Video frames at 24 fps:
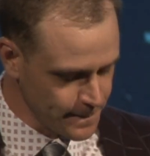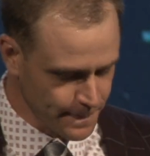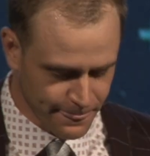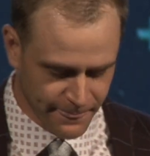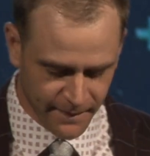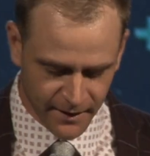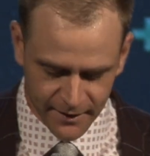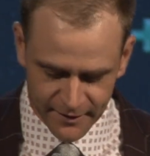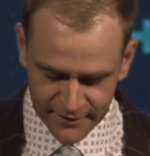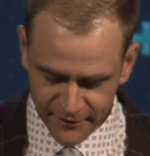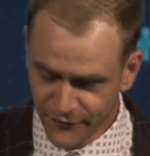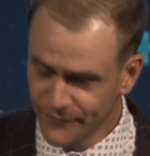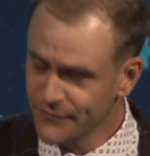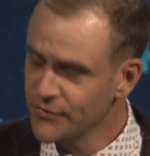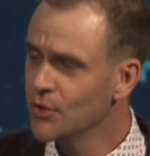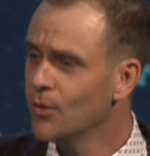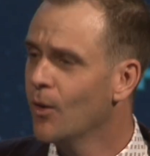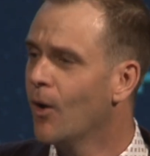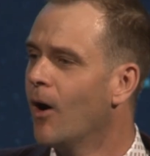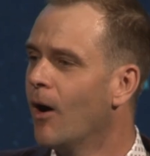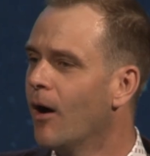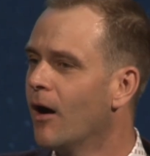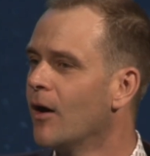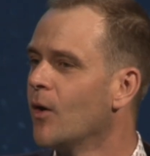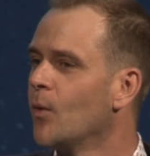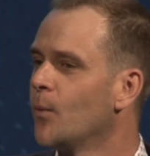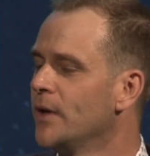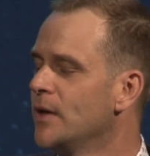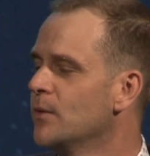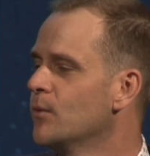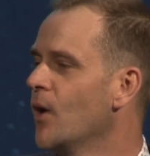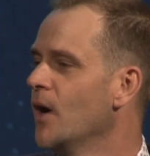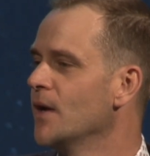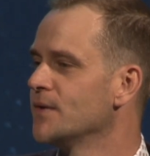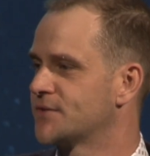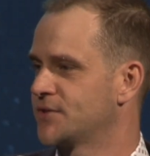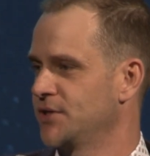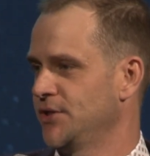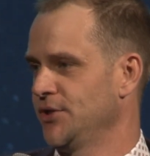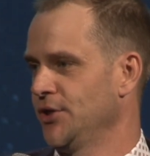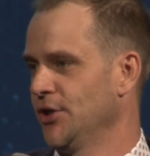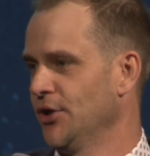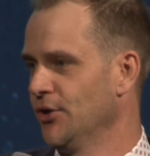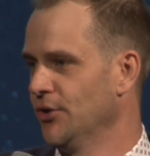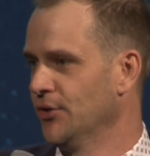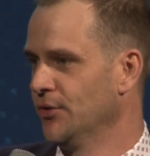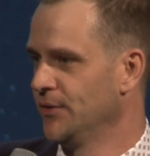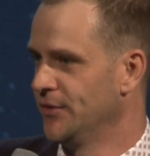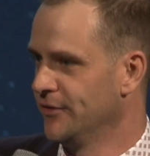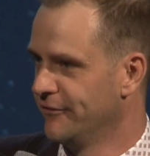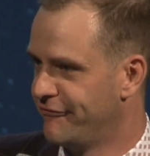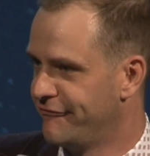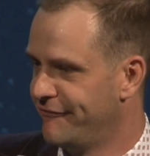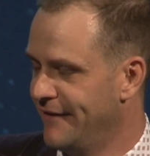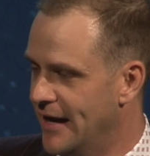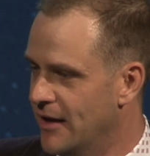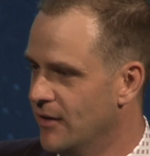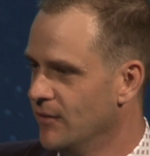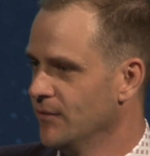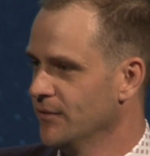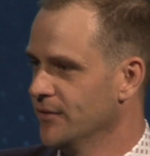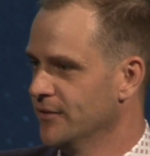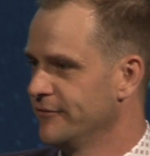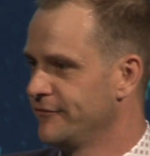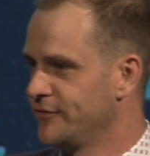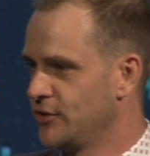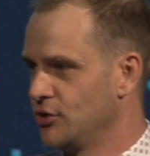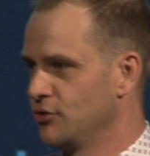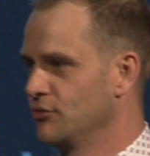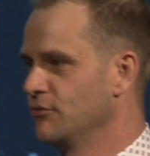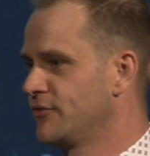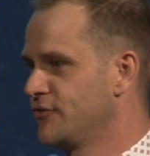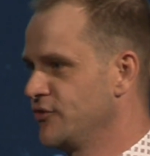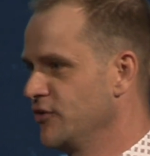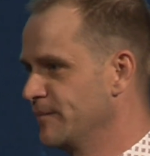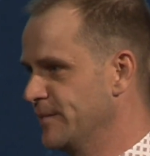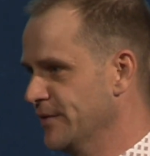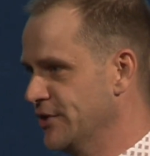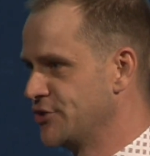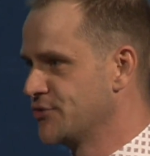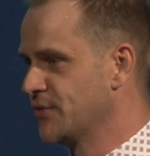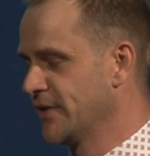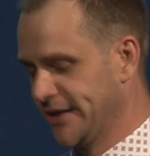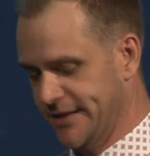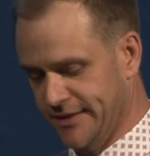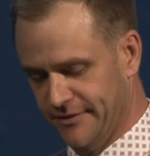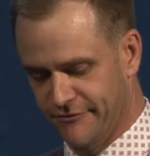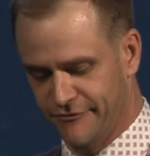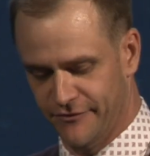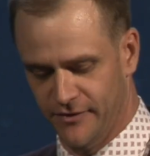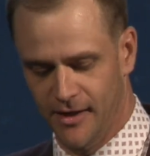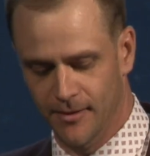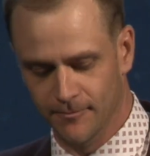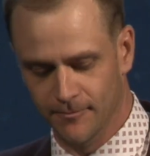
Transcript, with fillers: If you are, we want to know the fountain of youth you've been drinking from.